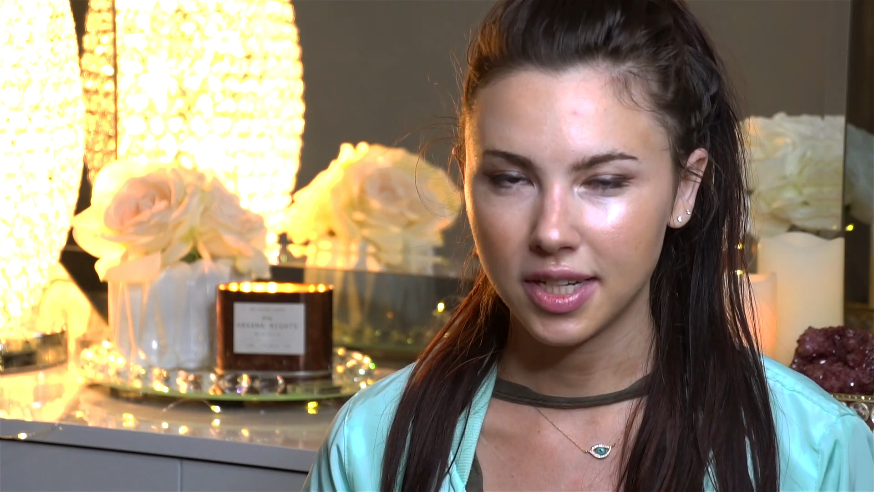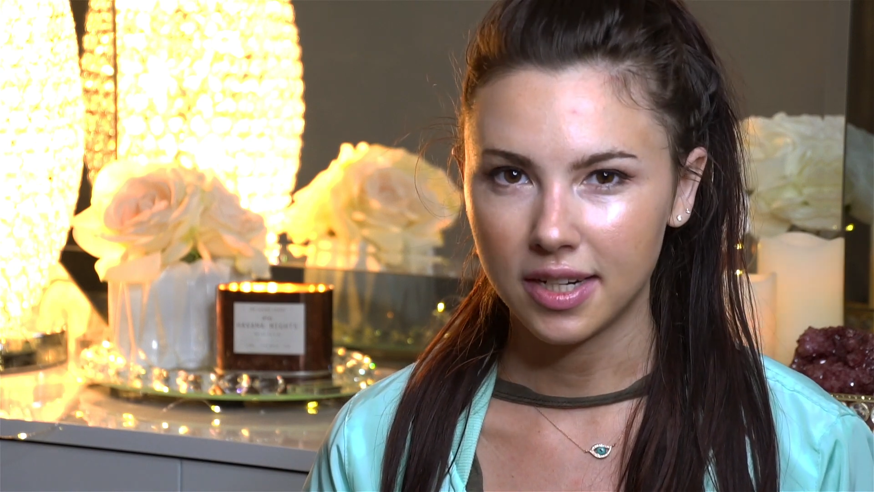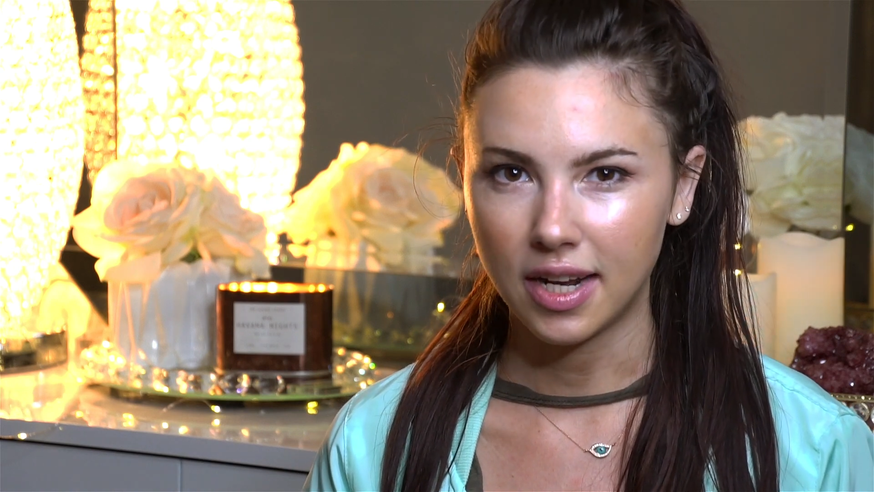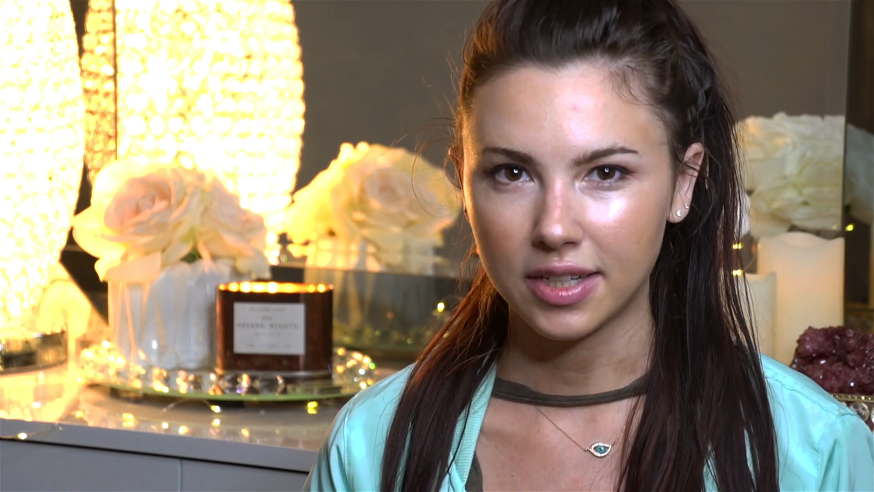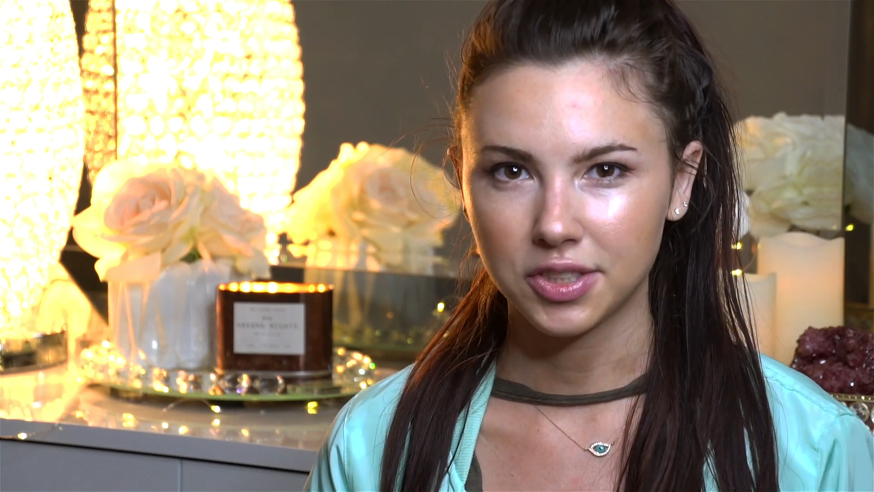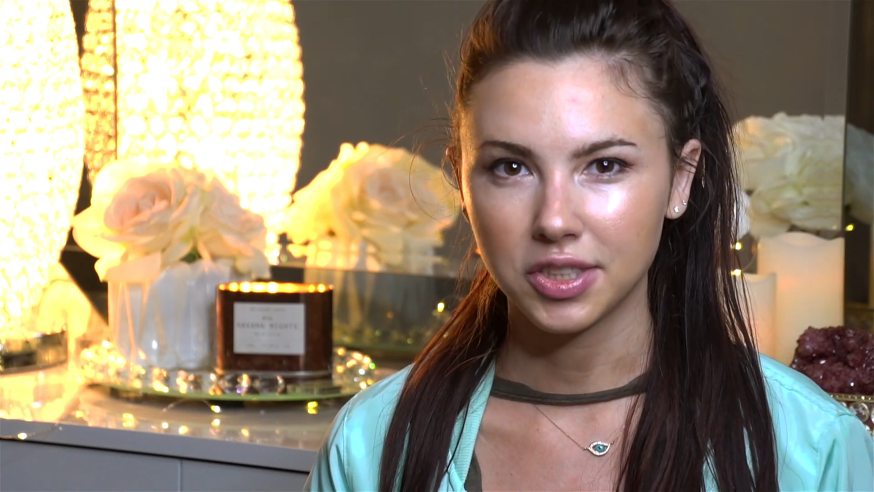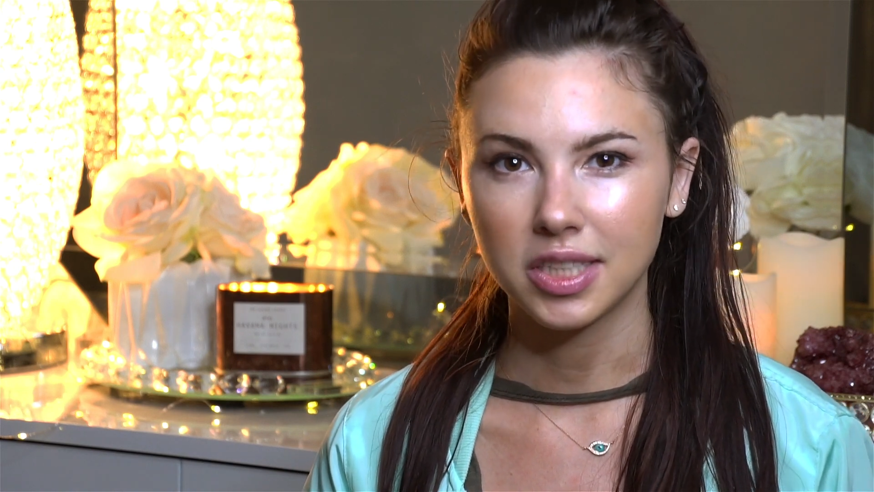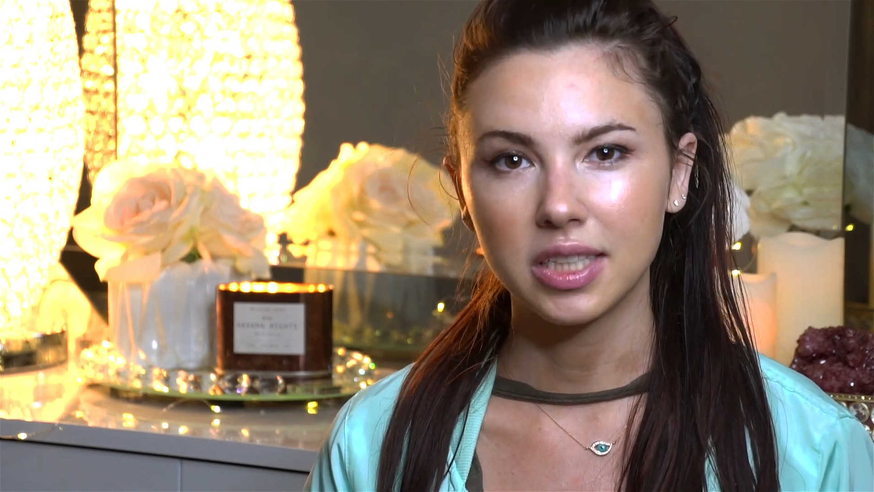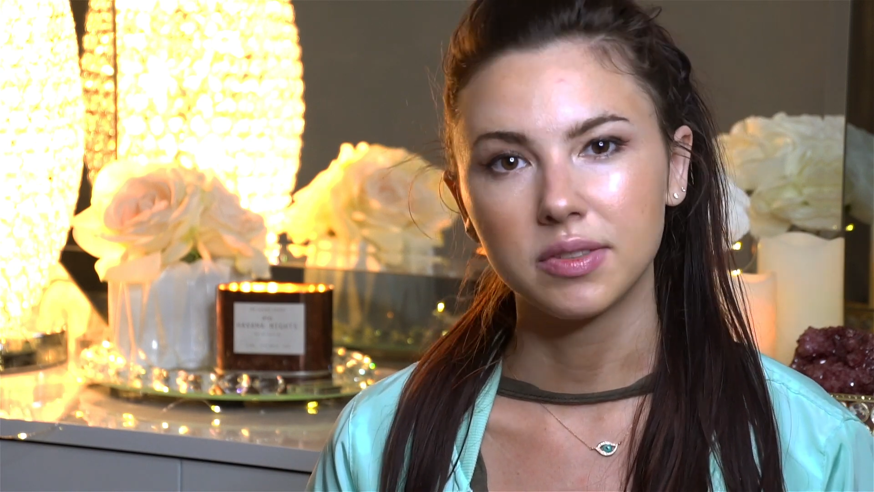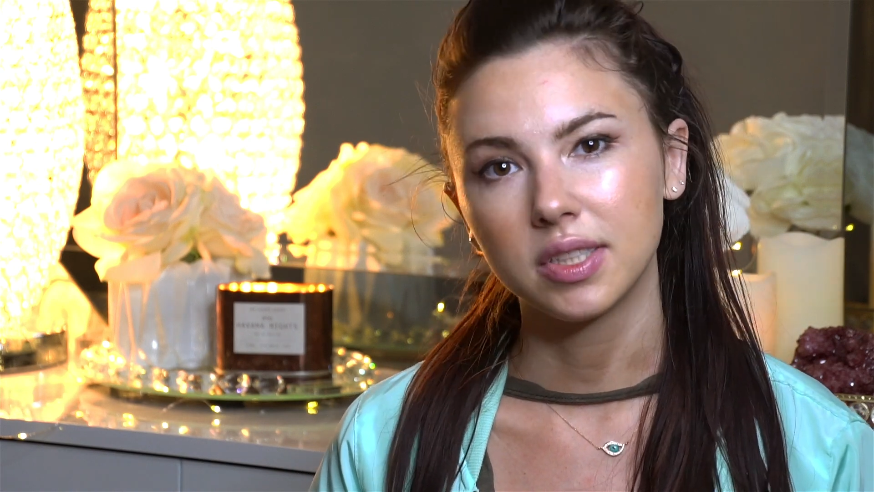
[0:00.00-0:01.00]
and it actually
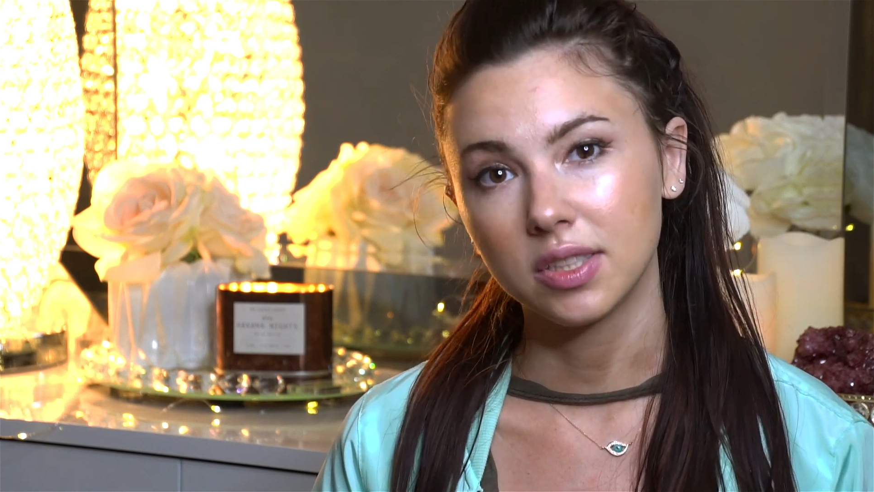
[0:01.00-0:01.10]
gives the